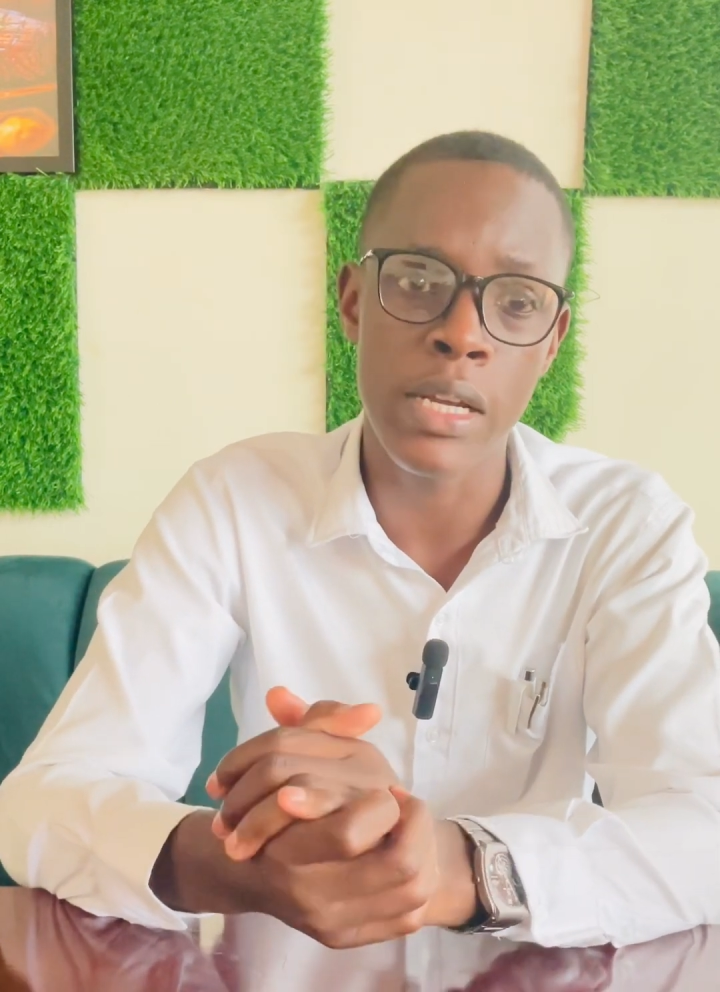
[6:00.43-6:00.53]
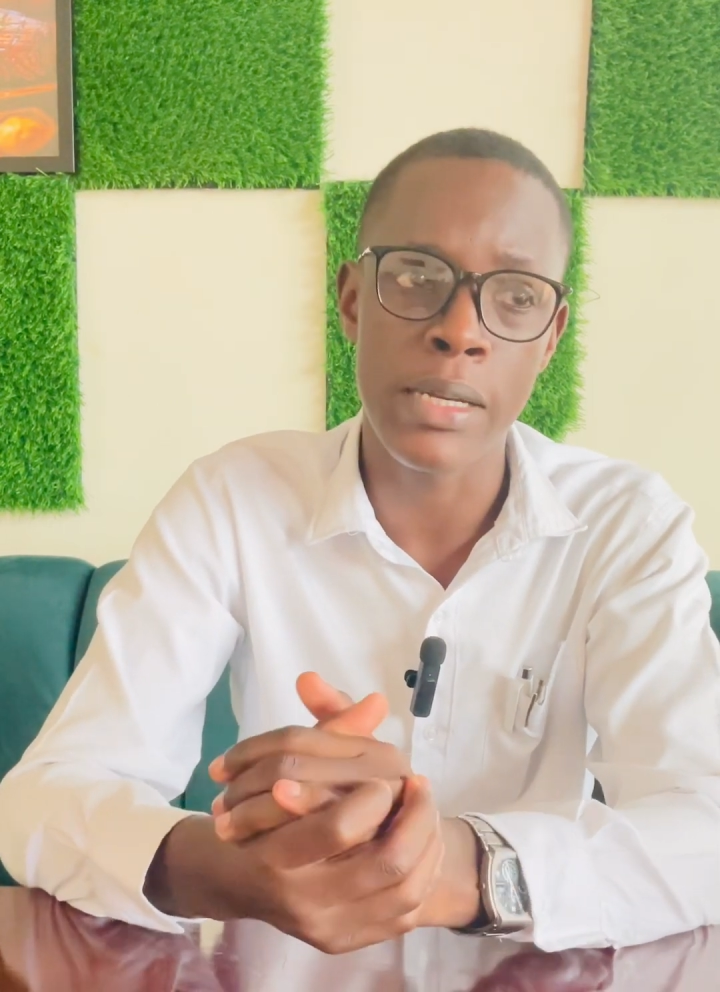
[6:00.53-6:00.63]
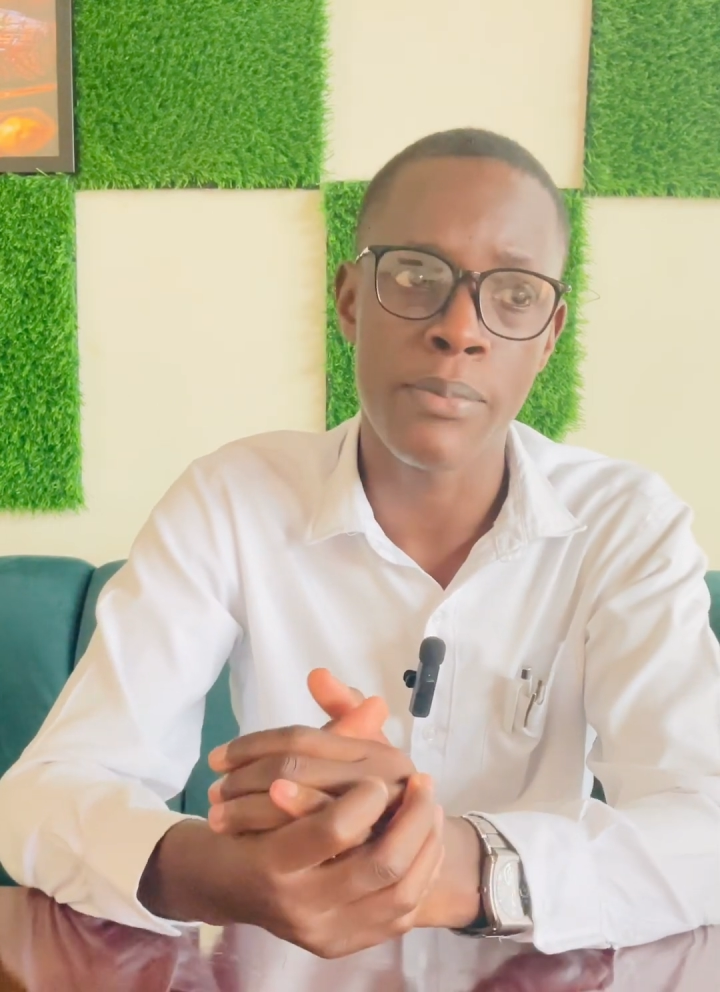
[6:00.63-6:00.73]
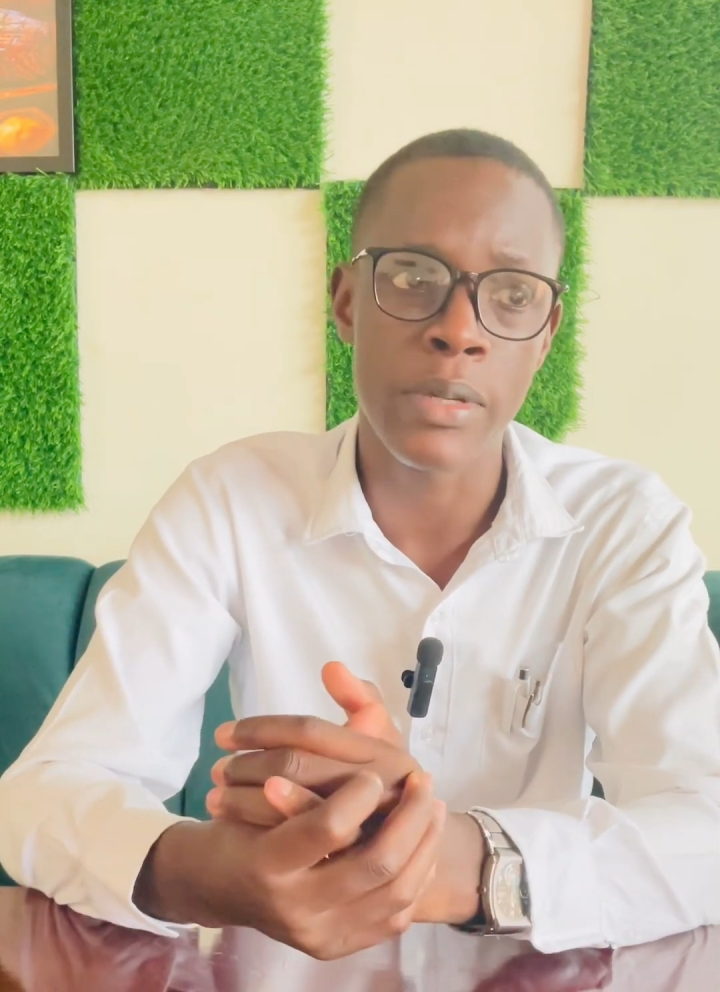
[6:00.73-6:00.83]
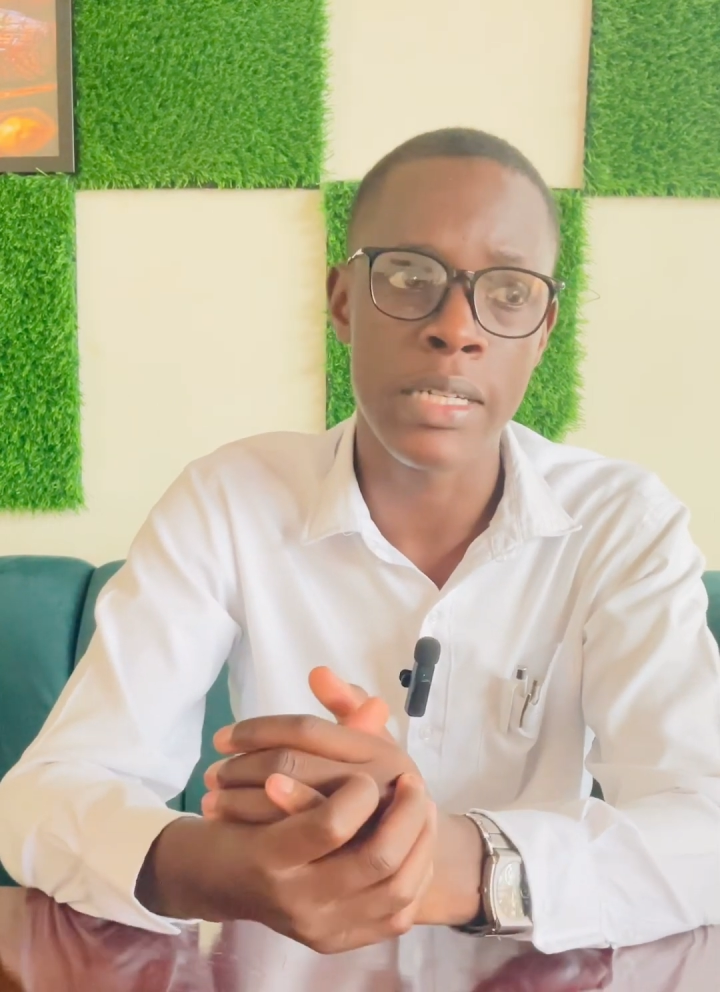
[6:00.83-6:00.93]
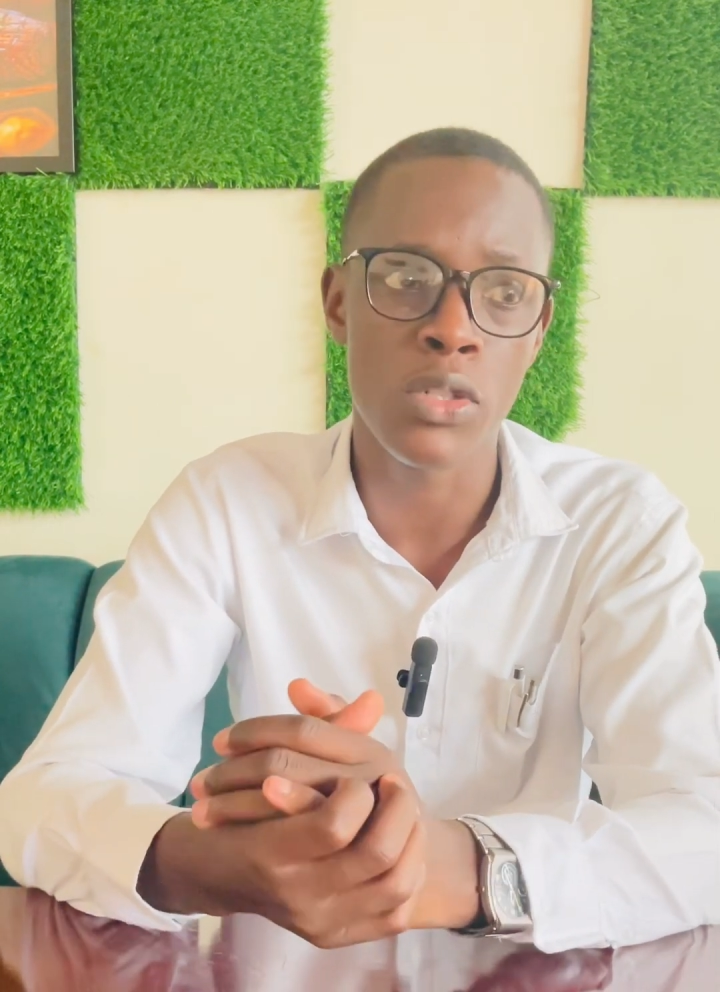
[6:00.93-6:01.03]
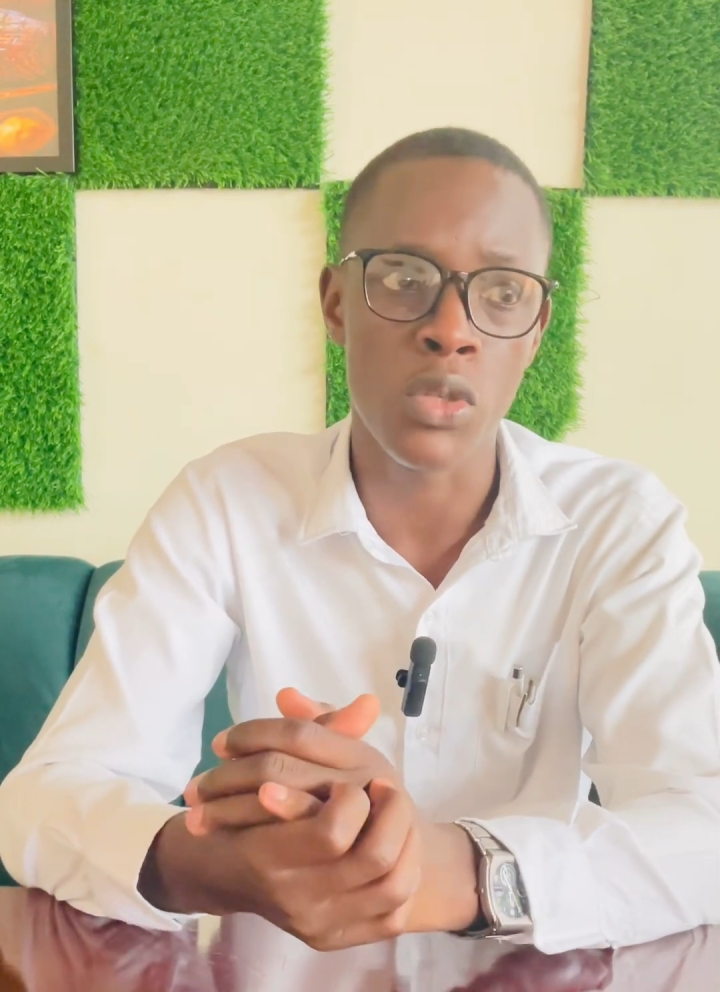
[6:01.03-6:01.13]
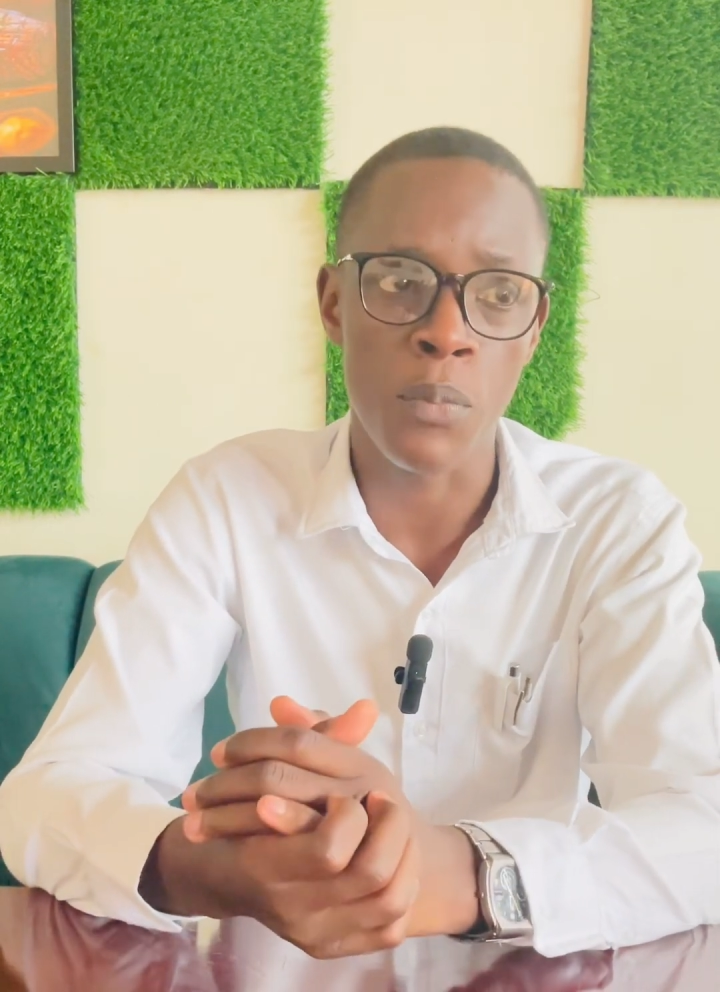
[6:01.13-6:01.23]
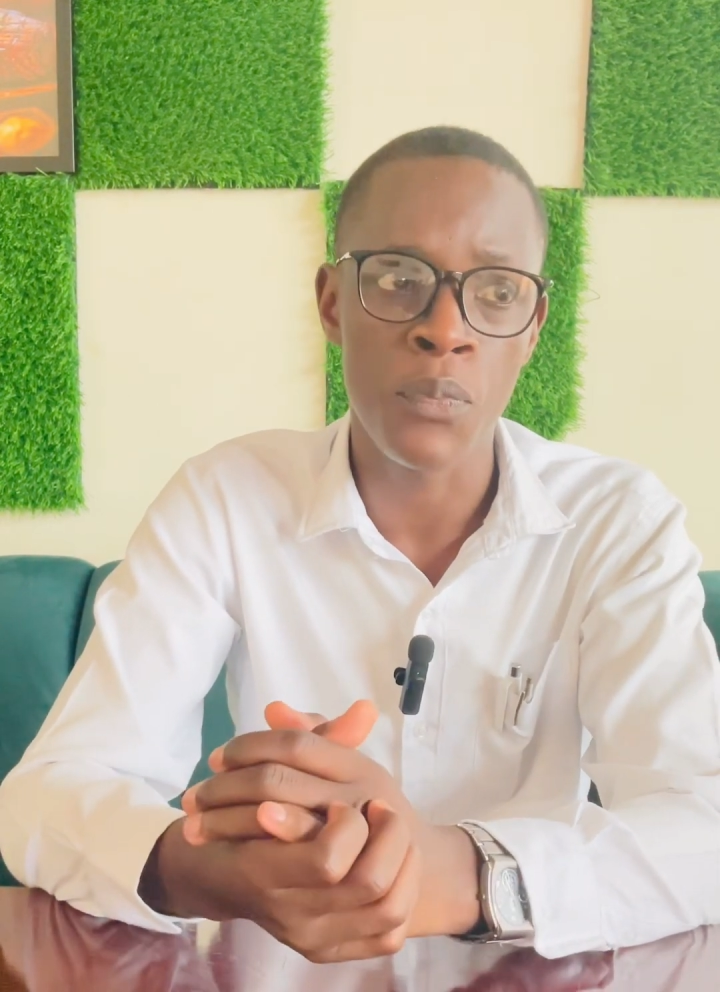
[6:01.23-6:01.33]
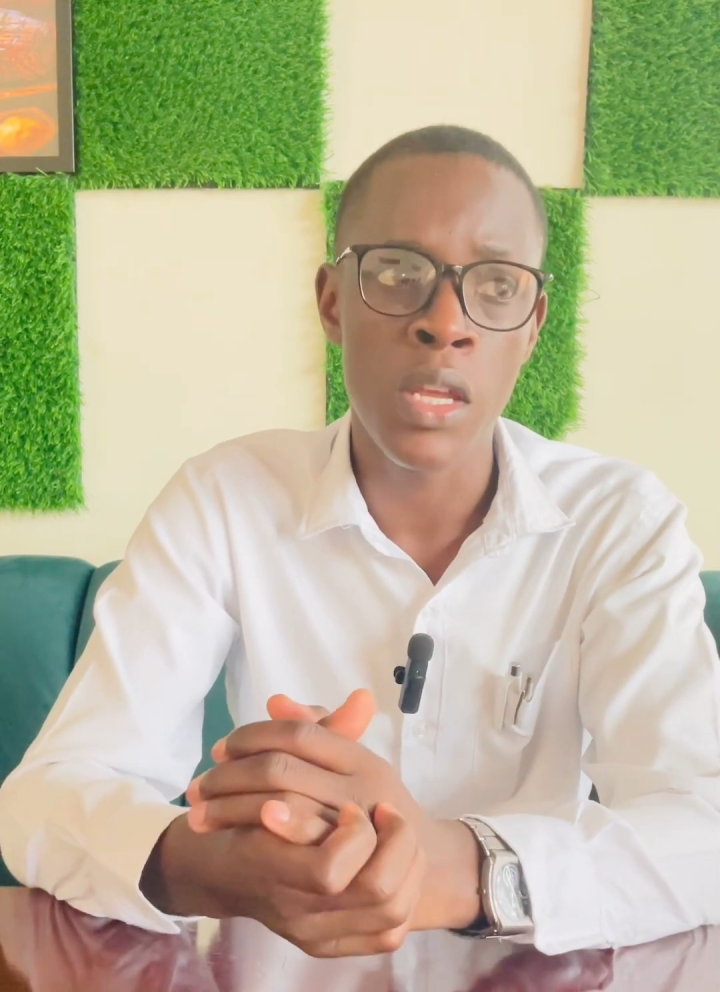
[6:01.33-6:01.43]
interpretation.